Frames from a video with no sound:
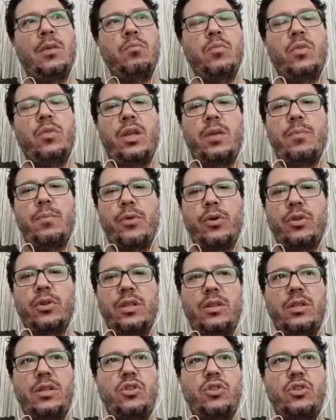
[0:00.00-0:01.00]
They imported
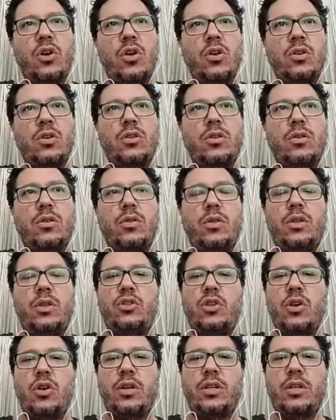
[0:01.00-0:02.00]
this junk. This
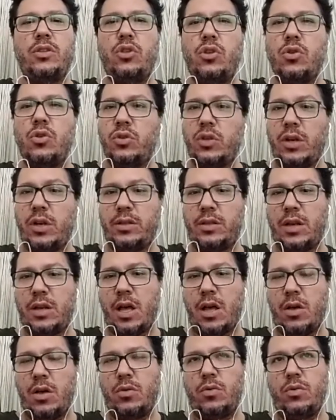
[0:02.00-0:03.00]
junk is useless
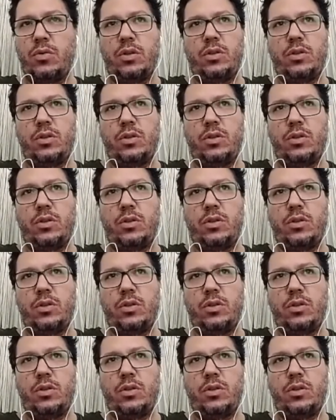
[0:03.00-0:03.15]
now.